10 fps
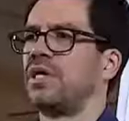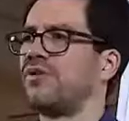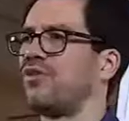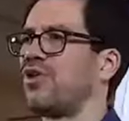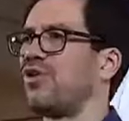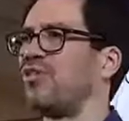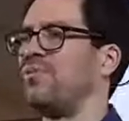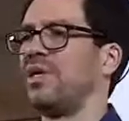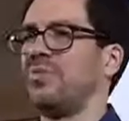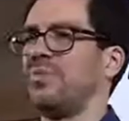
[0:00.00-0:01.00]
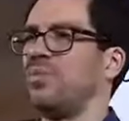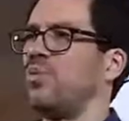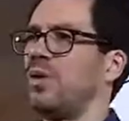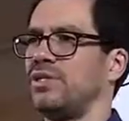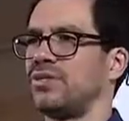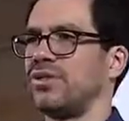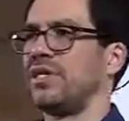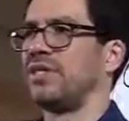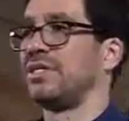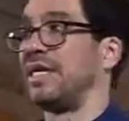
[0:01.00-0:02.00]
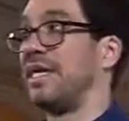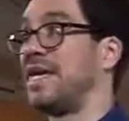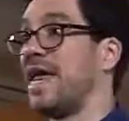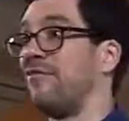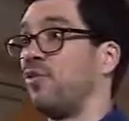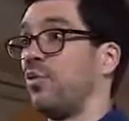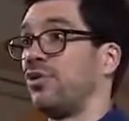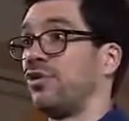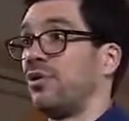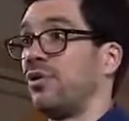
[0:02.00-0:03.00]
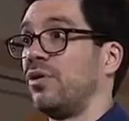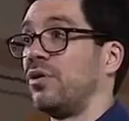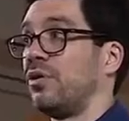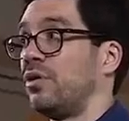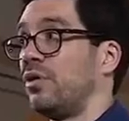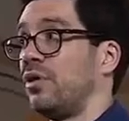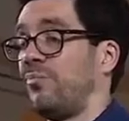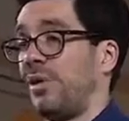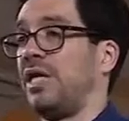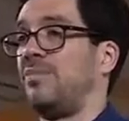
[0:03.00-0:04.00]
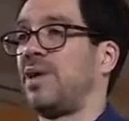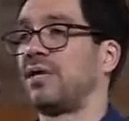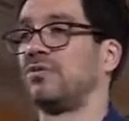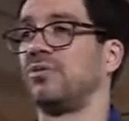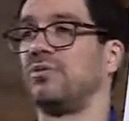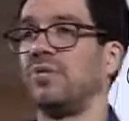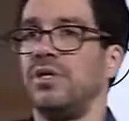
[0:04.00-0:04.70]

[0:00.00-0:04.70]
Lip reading: Think of all the money people waste on things that never return a penny back to them.